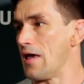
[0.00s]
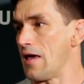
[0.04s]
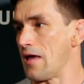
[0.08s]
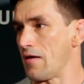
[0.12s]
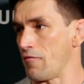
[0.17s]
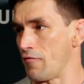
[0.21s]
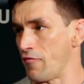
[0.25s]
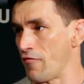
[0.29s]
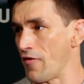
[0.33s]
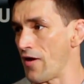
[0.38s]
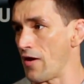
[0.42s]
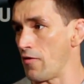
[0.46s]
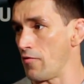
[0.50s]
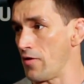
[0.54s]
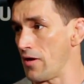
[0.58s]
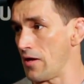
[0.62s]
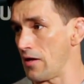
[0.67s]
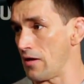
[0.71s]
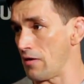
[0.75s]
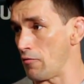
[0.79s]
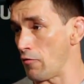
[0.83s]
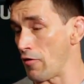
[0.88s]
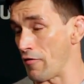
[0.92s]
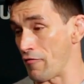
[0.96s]
and
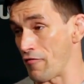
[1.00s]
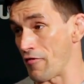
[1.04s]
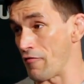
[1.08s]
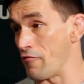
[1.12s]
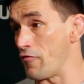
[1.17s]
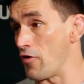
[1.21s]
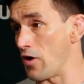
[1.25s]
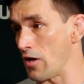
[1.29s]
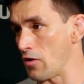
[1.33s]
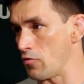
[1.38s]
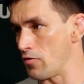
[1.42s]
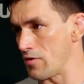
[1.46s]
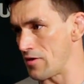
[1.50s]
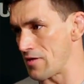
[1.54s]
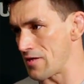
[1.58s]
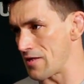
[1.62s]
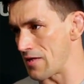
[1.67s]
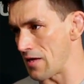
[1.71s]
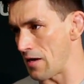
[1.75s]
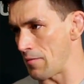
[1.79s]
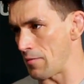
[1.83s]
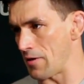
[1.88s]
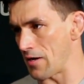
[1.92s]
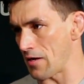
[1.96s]
very with a very good
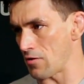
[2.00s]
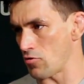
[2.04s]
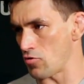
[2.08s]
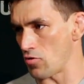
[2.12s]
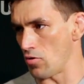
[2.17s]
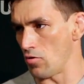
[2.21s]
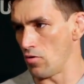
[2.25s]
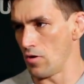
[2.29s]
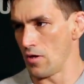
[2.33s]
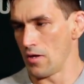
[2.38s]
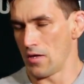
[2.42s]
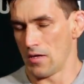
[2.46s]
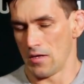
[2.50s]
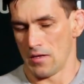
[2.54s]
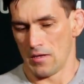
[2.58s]
stamina. So